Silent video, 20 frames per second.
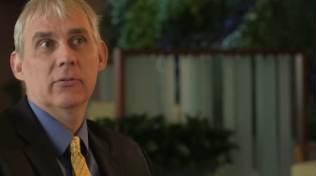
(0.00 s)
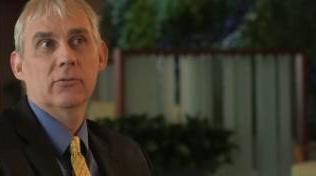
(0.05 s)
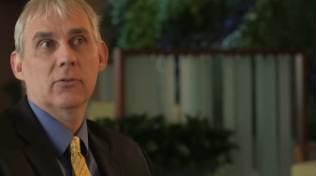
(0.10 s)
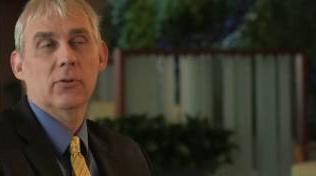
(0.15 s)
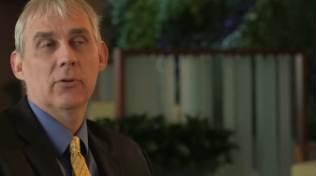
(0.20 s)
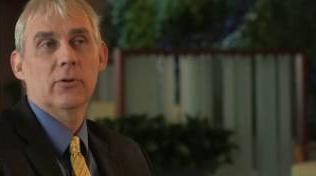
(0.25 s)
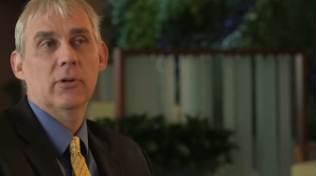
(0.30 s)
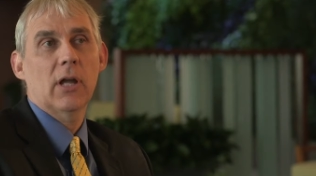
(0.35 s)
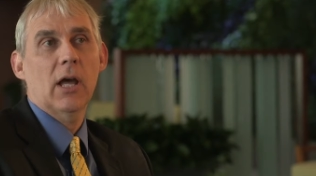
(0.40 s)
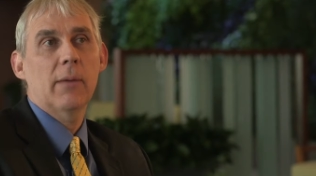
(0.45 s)

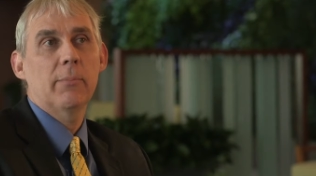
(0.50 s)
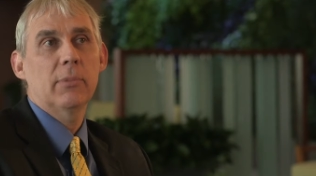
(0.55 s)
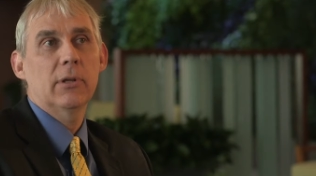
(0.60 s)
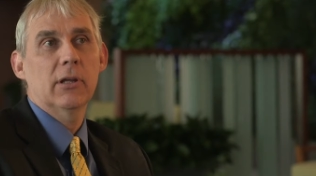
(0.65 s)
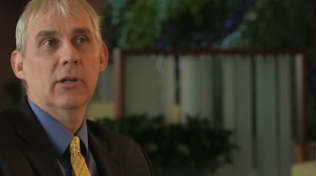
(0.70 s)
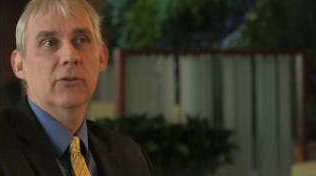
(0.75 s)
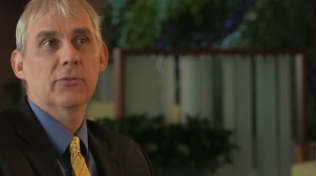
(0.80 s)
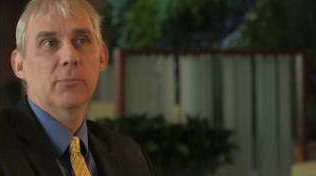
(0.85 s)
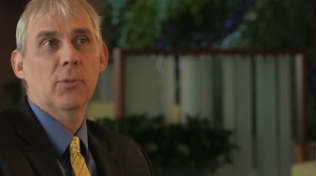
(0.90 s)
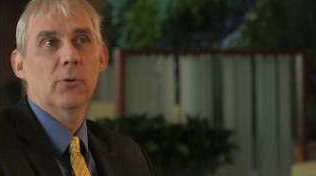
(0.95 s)
so they're not
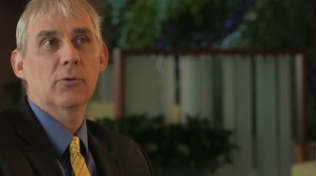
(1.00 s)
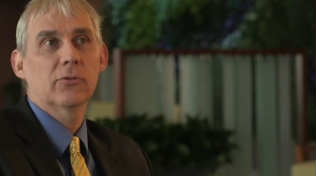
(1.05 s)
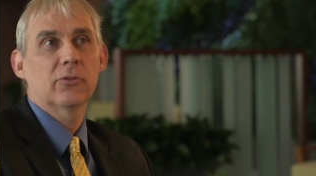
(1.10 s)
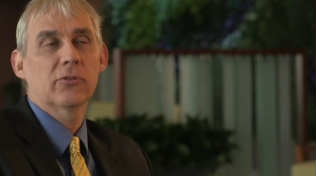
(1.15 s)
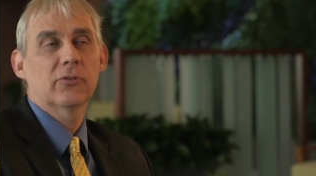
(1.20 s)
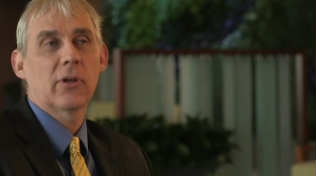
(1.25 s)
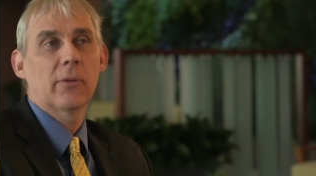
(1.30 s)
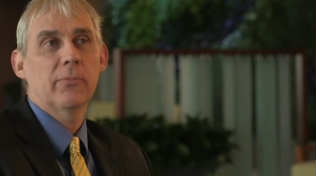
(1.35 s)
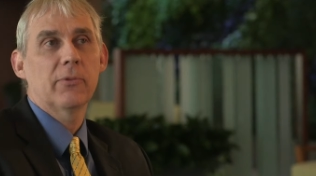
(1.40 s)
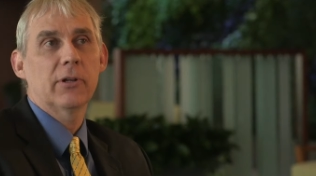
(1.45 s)
being exposed to
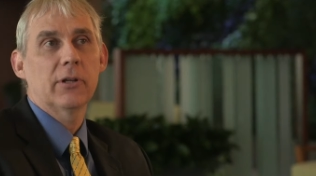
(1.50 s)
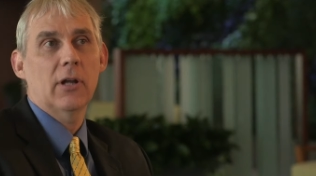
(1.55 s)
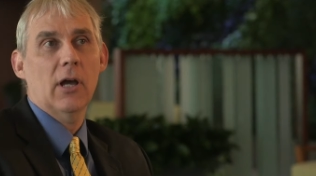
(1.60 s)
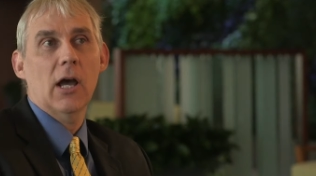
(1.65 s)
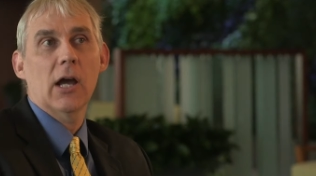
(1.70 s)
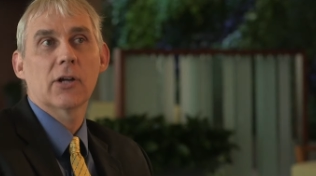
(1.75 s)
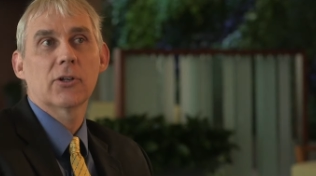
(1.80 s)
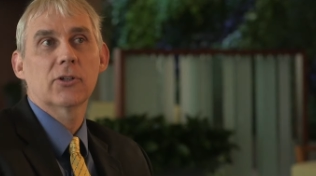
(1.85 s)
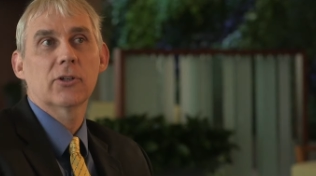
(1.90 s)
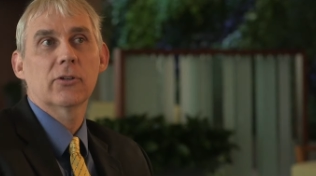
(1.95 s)
something
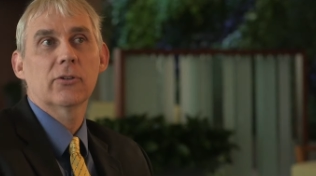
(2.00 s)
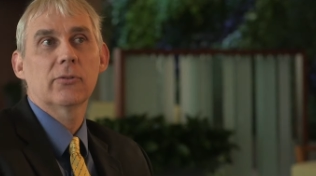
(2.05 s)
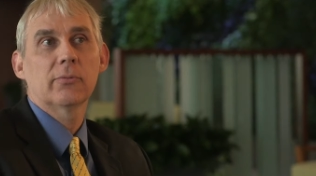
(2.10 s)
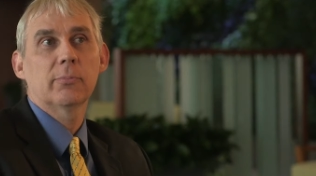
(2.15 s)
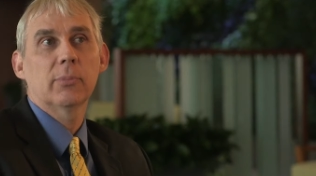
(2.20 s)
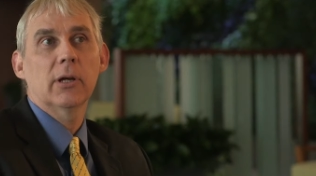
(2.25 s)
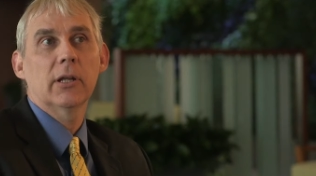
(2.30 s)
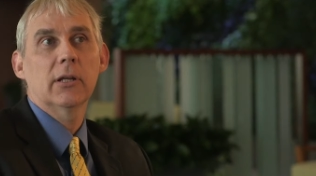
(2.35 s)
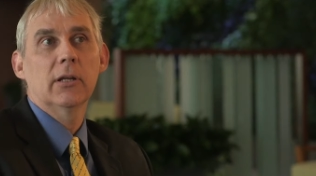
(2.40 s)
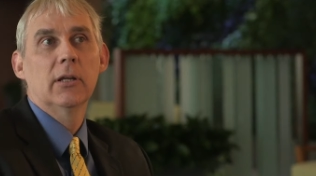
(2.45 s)
noxious,
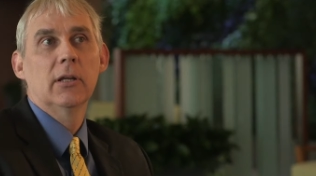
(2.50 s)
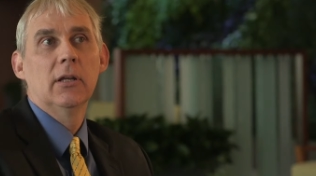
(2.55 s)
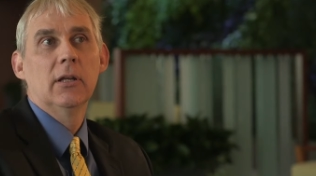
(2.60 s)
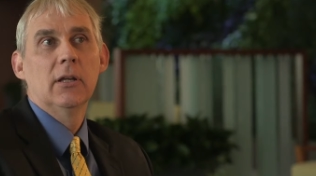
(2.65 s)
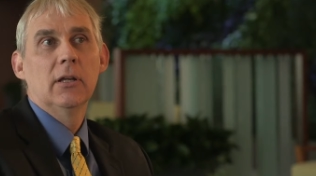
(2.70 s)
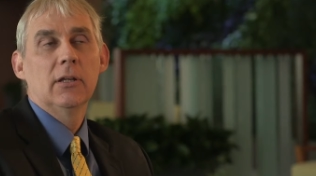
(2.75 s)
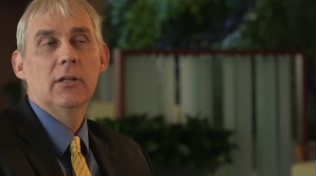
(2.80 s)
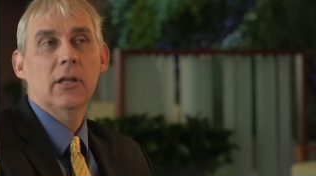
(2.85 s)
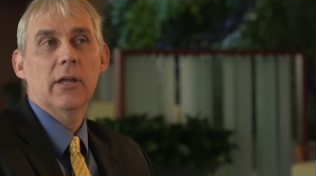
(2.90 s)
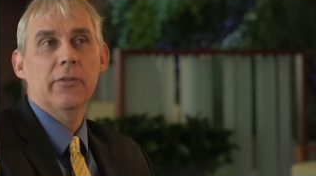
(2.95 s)
but
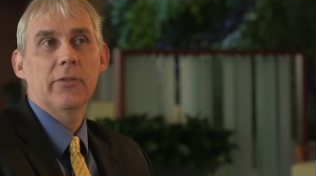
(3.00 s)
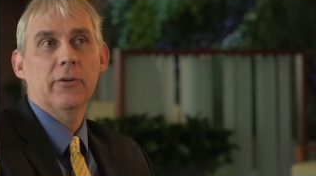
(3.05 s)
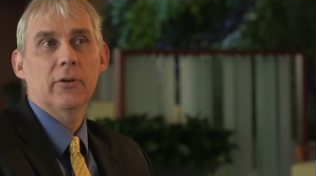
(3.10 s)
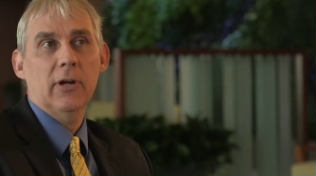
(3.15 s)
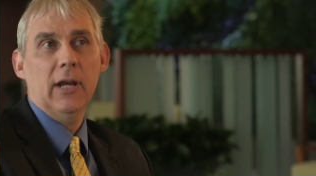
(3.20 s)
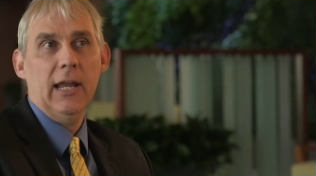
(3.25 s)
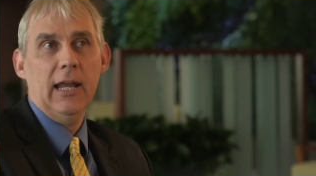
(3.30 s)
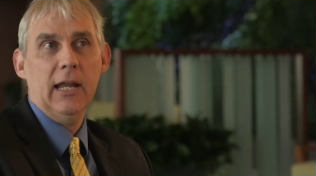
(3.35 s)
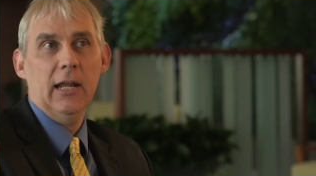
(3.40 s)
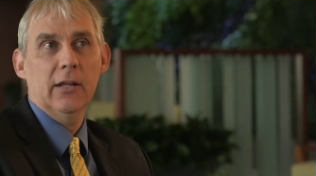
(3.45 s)
yet their
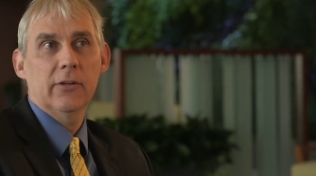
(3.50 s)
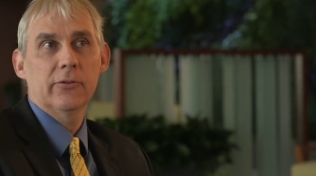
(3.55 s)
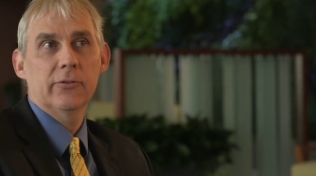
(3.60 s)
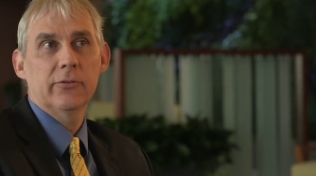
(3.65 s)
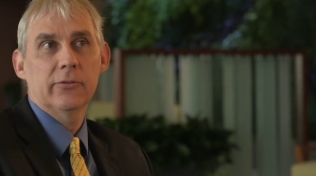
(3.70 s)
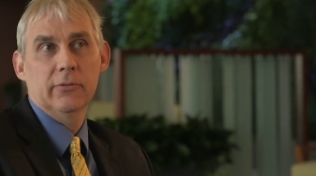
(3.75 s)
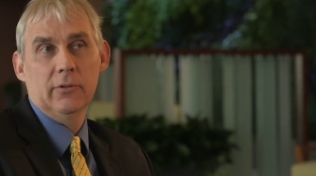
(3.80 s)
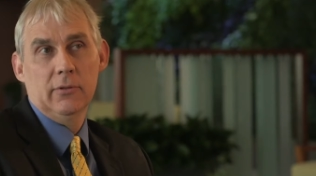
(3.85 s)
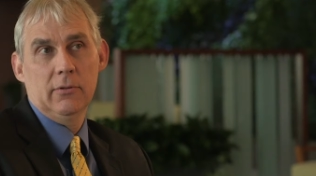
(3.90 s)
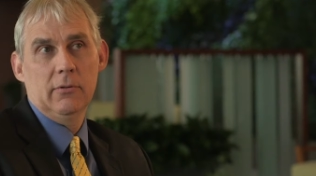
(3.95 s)
hands